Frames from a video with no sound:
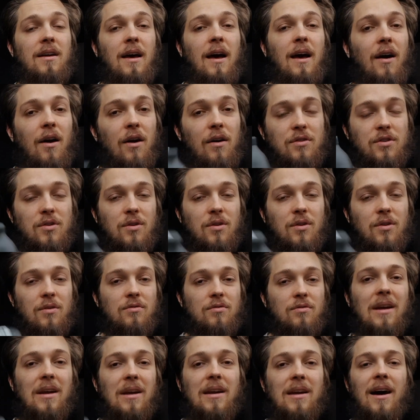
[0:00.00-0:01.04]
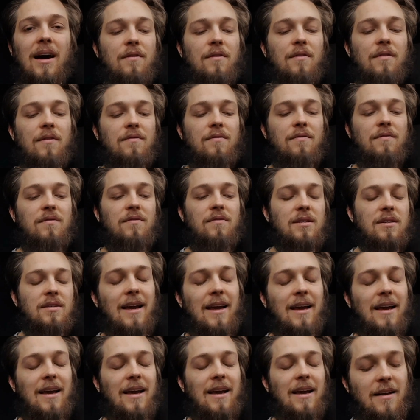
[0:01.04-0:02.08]
also drink out of this again and
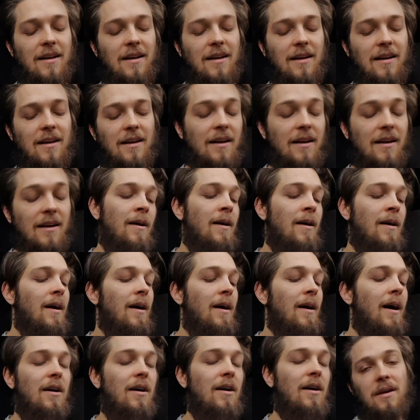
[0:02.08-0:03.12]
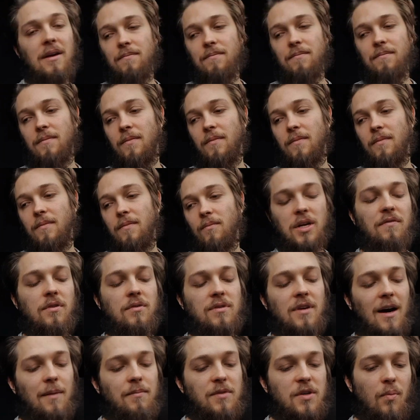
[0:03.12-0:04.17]
again and again, I only wash it a few
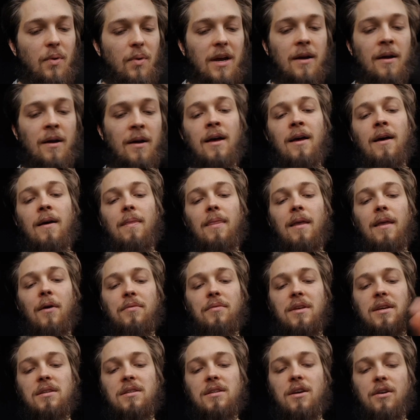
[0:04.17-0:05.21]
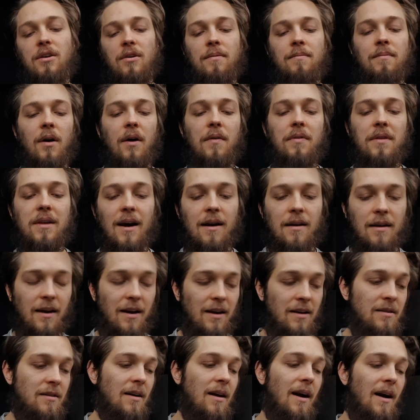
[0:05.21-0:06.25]
times a week. Now this year, on the other
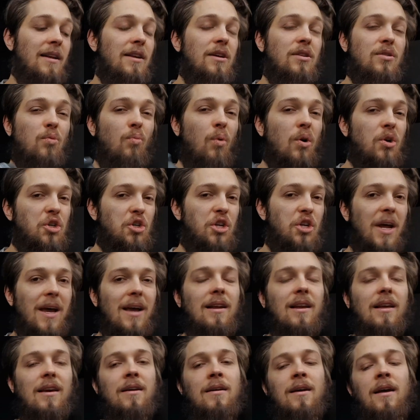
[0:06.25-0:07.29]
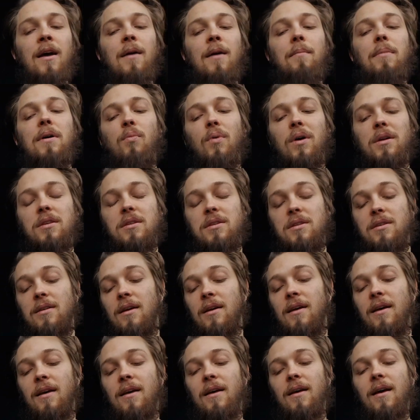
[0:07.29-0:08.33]
hand, I need to wash daily, but once,
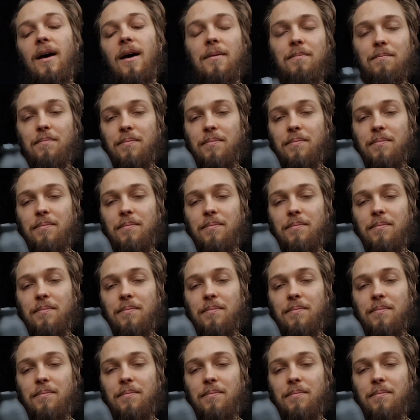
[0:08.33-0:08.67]
and